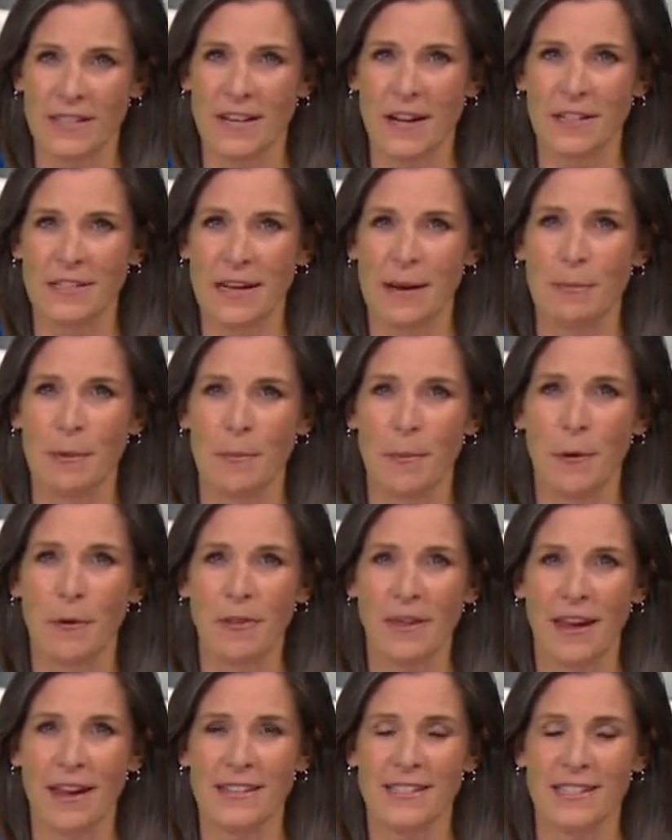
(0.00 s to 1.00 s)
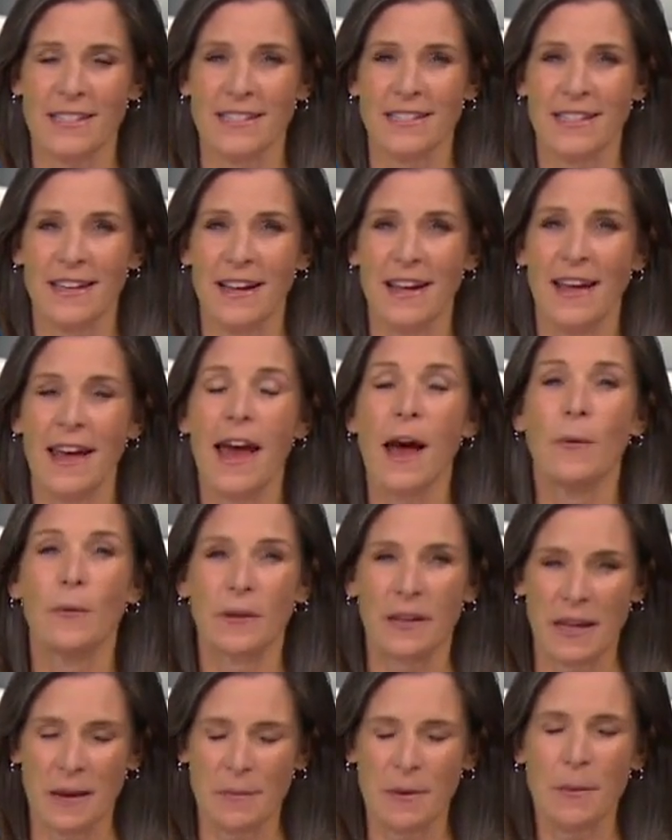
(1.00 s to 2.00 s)
stay on top of both cases, and
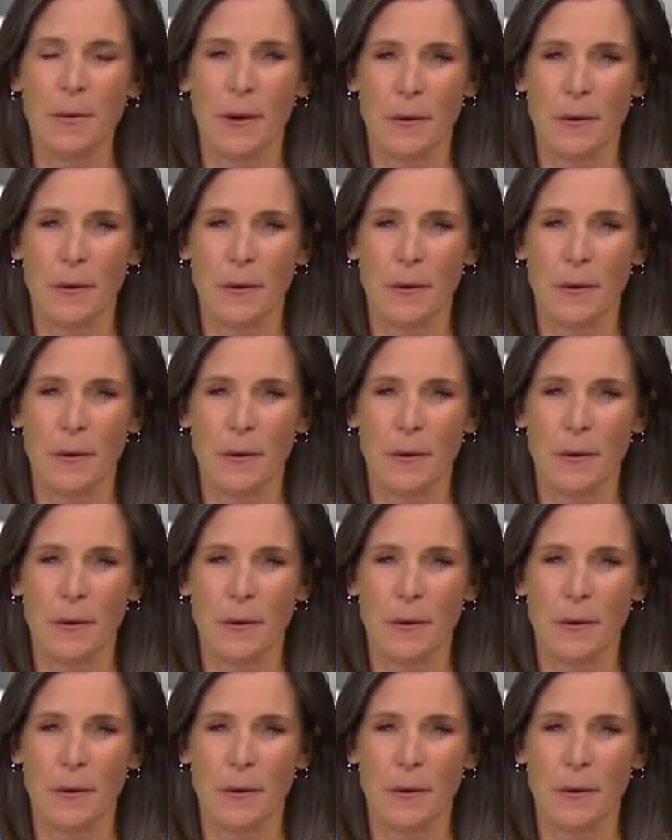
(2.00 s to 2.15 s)
we'll keep you